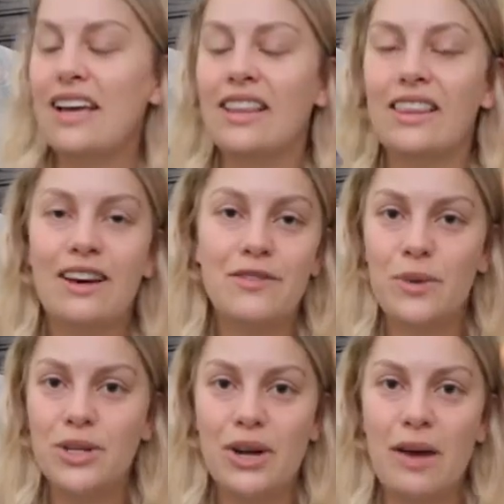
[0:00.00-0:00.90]
loved
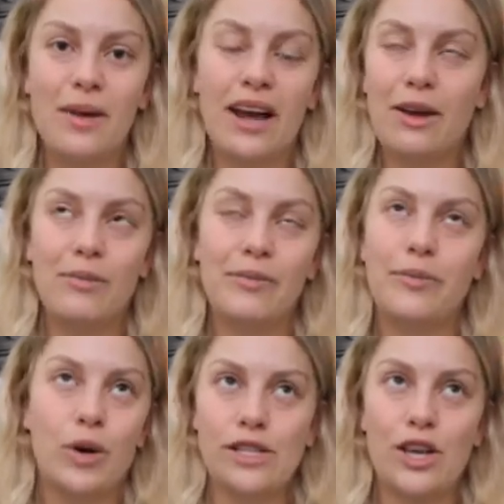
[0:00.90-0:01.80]
One Direction. I mean, I
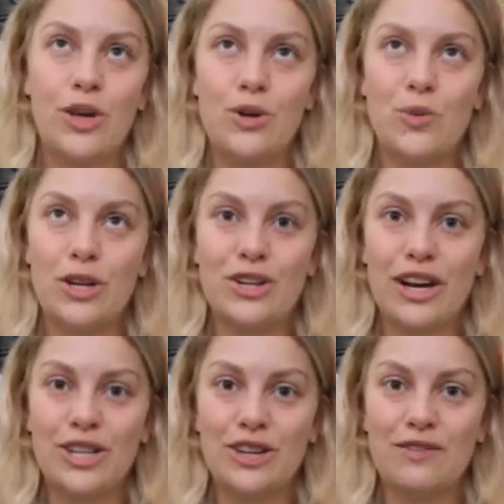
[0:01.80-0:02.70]
was a huge One
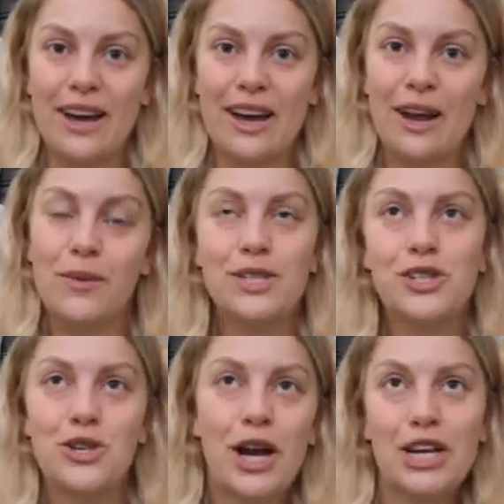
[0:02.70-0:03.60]
Direction fan. I was a
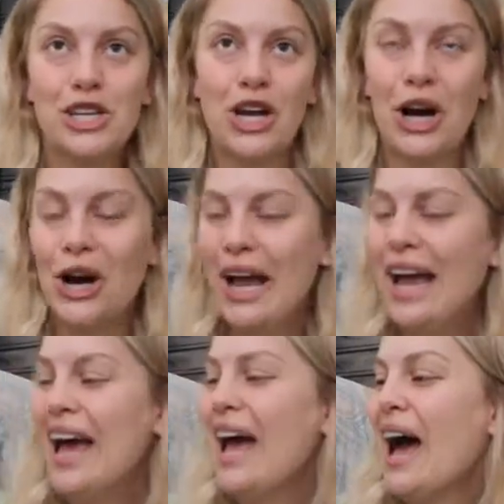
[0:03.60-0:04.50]
Directioner.
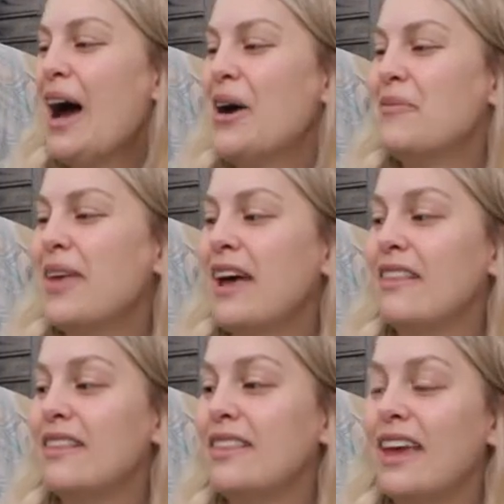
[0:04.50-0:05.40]
Um,
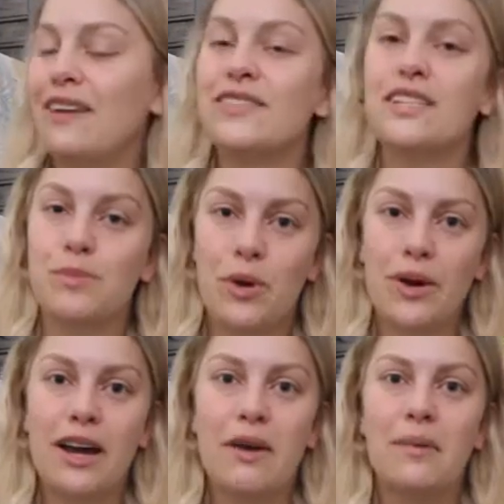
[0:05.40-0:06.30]
and they have since
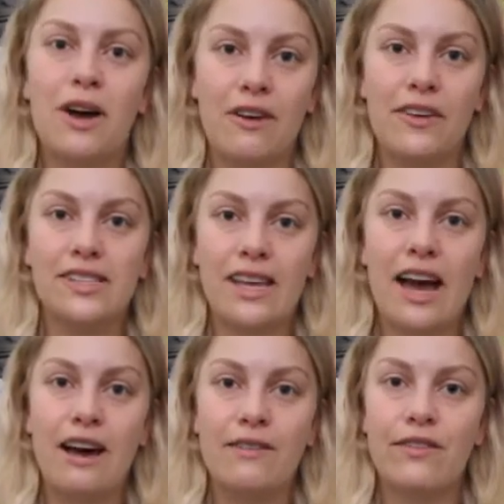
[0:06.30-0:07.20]
broken up and obviously
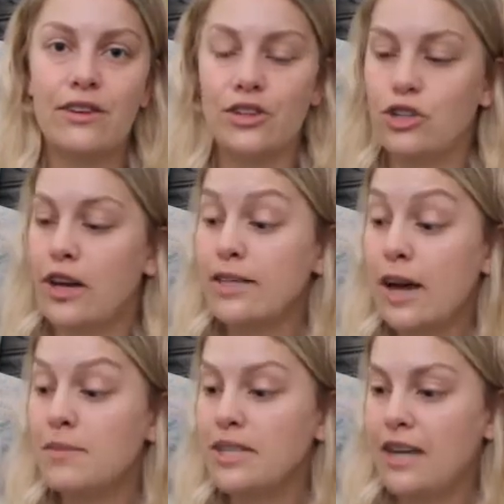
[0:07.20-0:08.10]
have
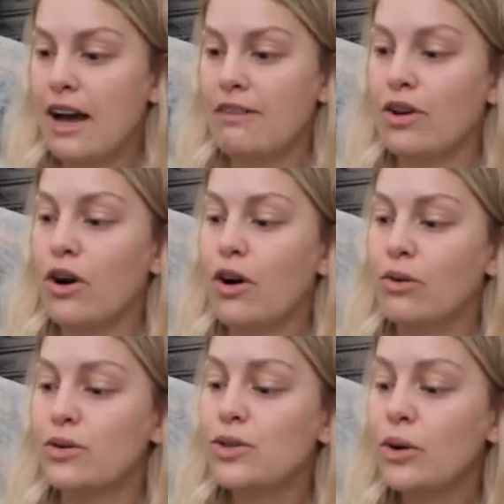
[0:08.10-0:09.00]
attempted to have their
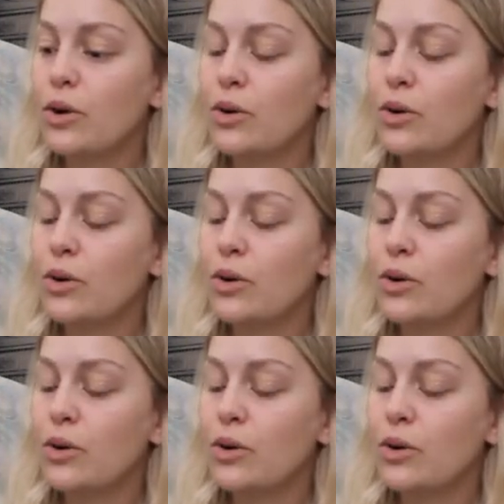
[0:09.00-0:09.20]
own solo